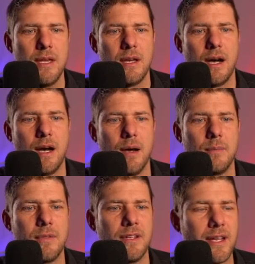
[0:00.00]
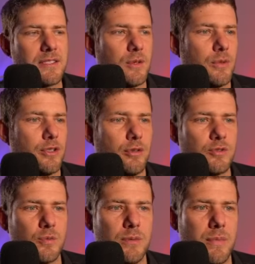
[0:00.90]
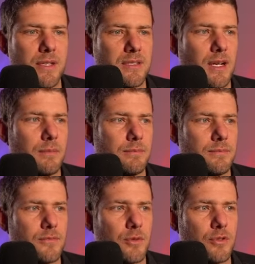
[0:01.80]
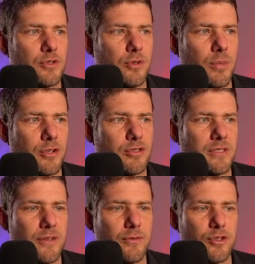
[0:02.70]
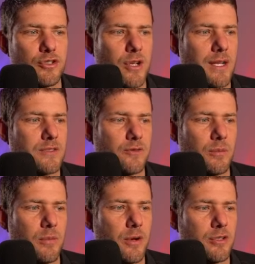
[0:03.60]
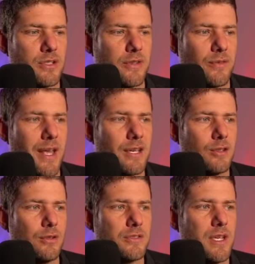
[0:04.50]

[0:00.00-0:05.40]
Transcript: The next thing we do is we mix it up. So we shoot a bunch of different shots from a bunch of different angles,